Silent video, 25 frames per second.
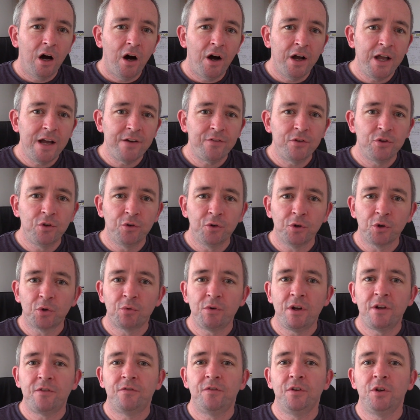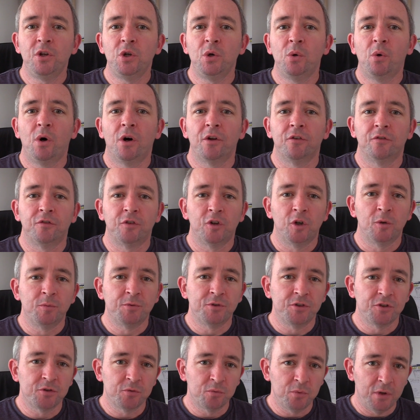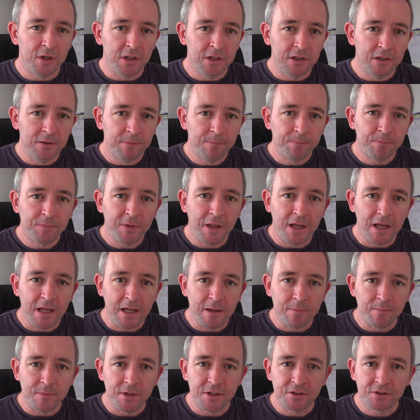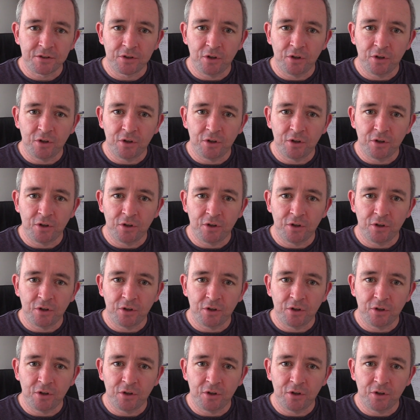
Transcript: I have another great video on verbs as well. It's